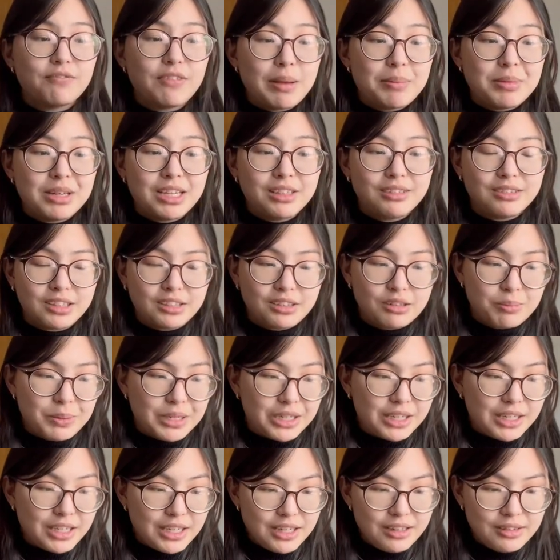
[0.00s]
Feminist
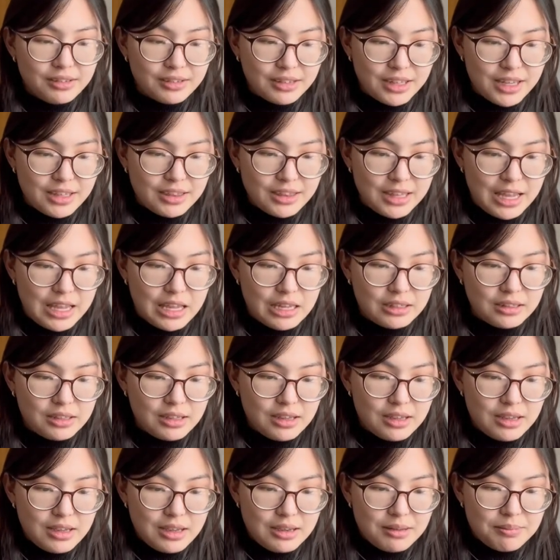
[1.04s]
Experience. And then
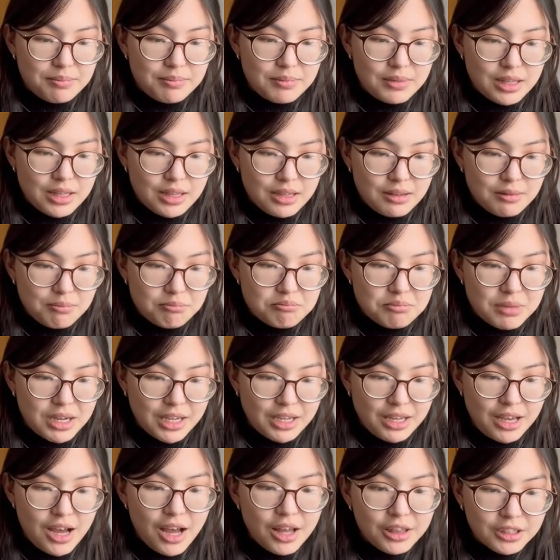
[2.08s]

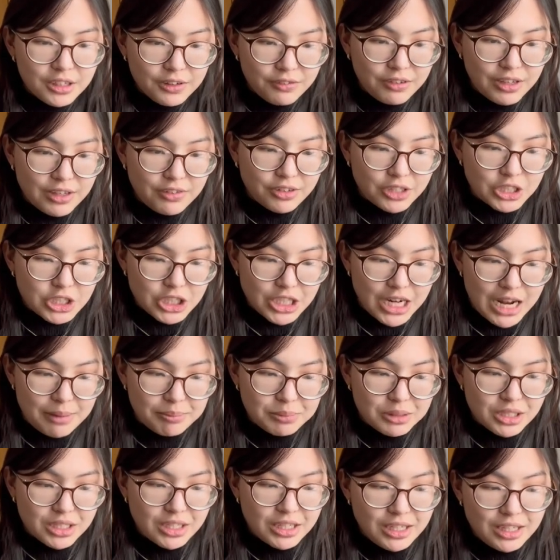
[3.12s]
my other favorite
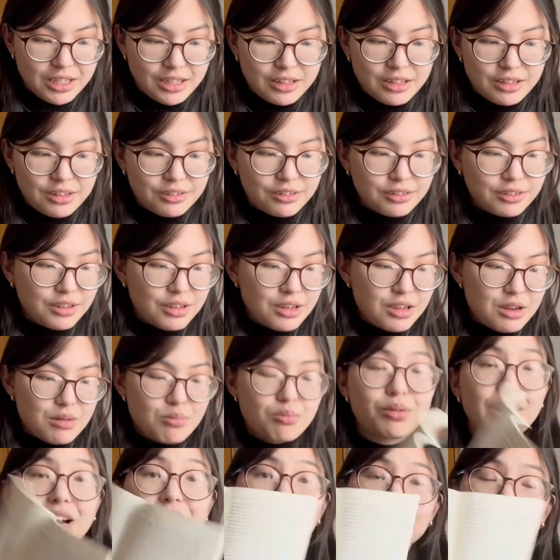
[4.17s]
chapter is
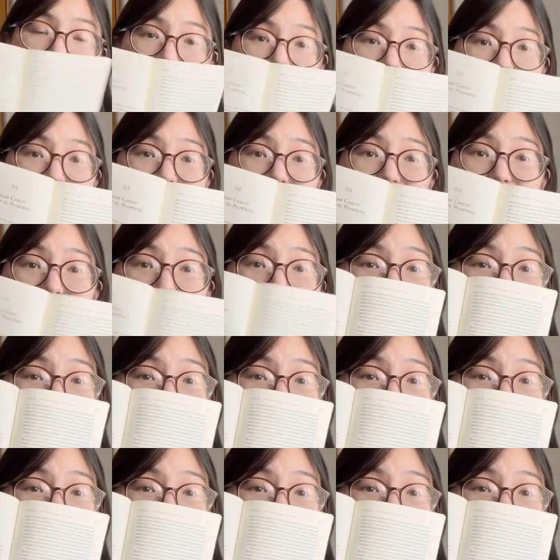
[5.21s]
Breast Cancer,